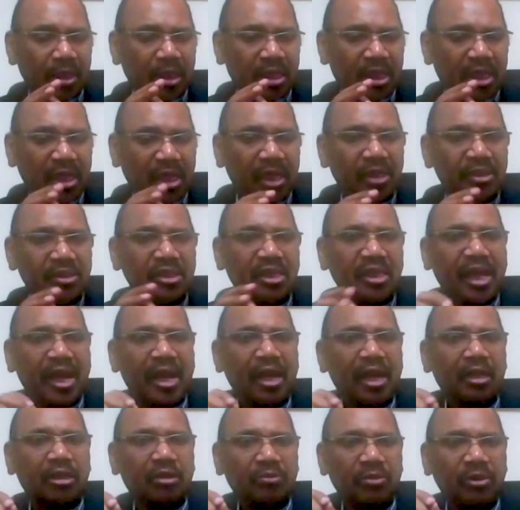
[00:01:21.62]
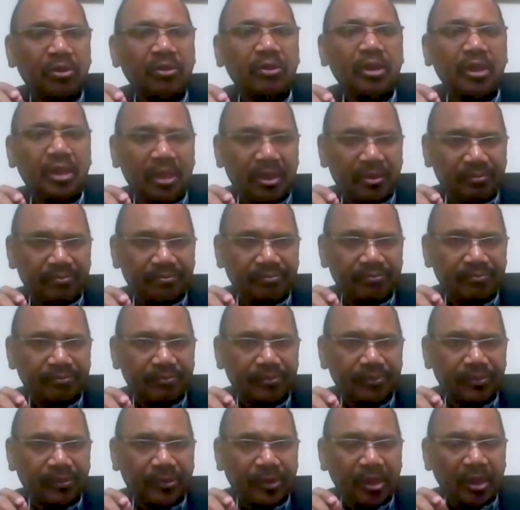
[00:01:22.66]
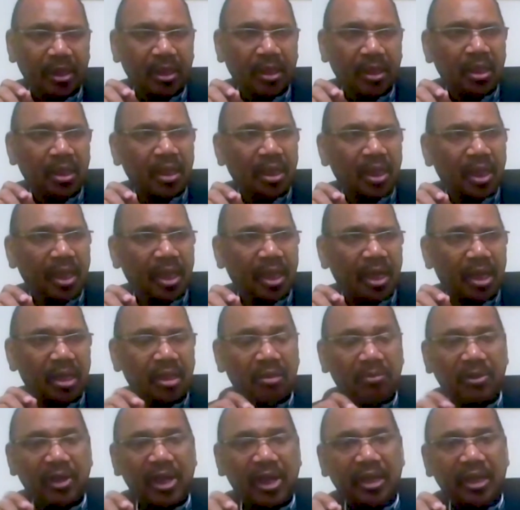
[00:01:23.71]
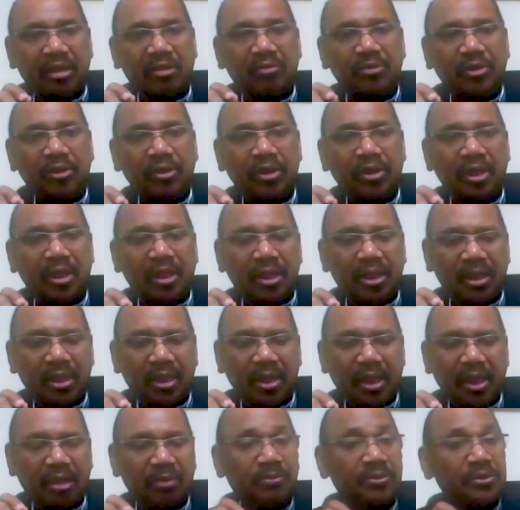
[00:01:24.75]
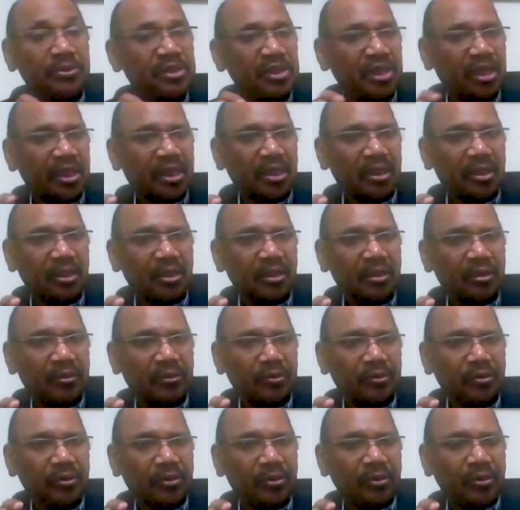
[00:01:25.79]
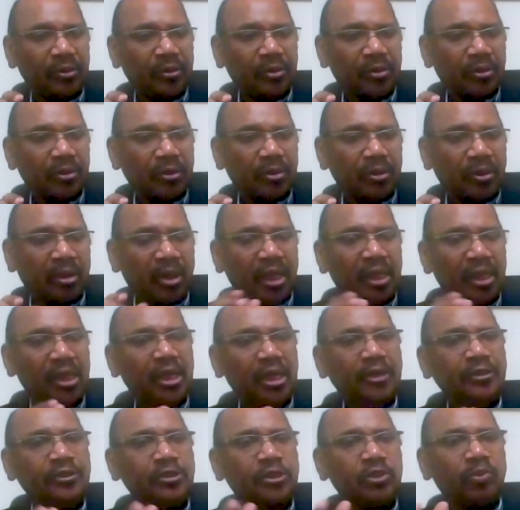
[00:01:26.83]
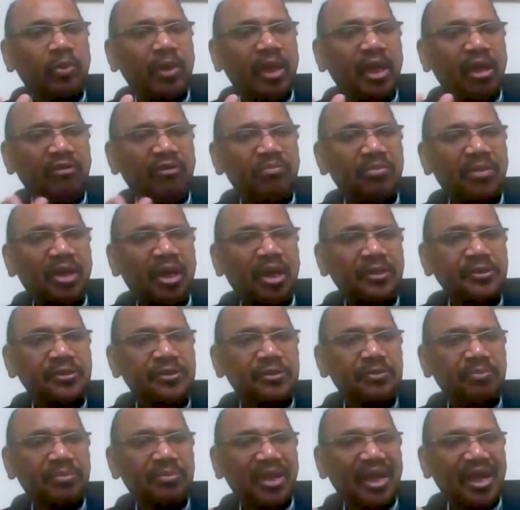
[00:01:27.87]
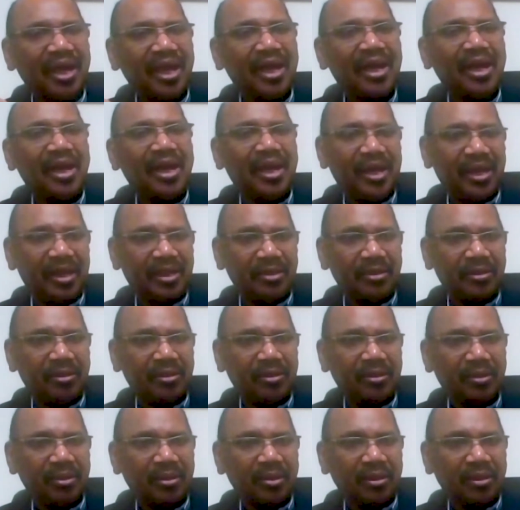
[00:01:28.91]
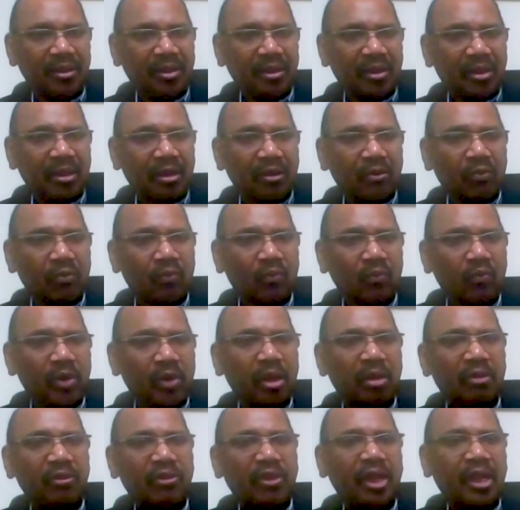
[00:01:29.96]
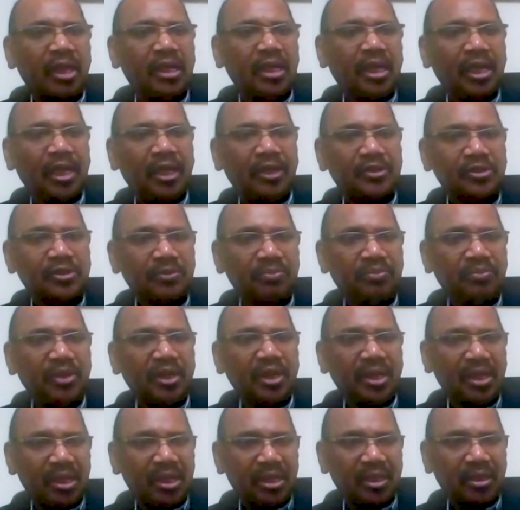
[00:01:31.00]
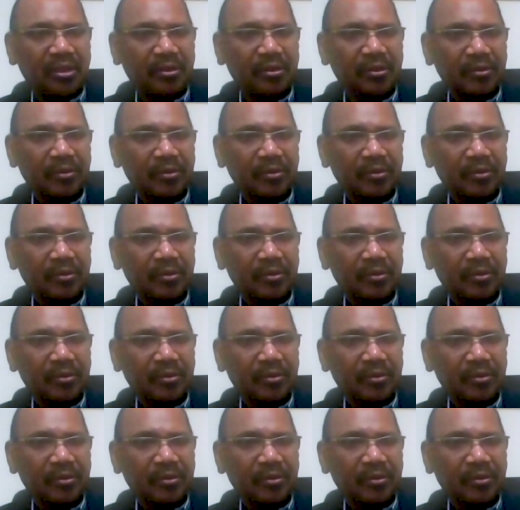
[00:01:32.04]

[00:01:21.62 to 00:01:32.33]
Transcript: Kids in our community, and in the Black community in particular, are at least 12 months behind where they need to be